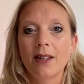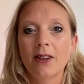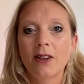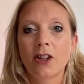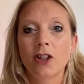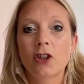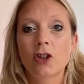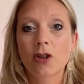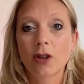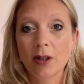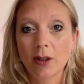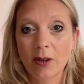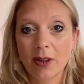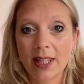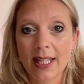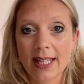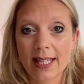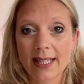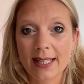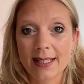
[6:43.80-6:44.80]
The truth
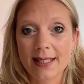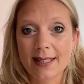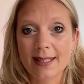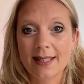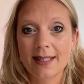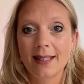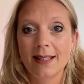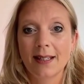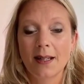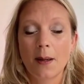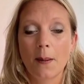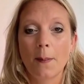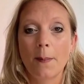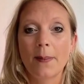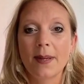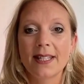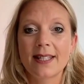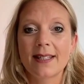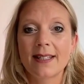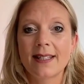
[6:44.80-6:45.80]
is,
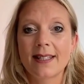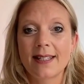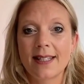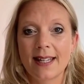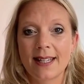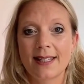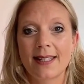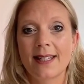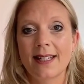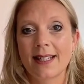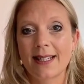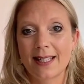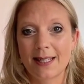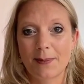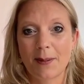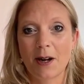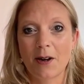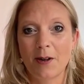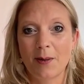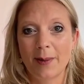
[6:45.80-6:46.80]
business is an
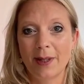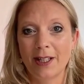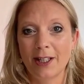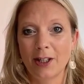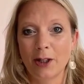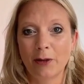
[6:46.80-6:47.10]
experiment.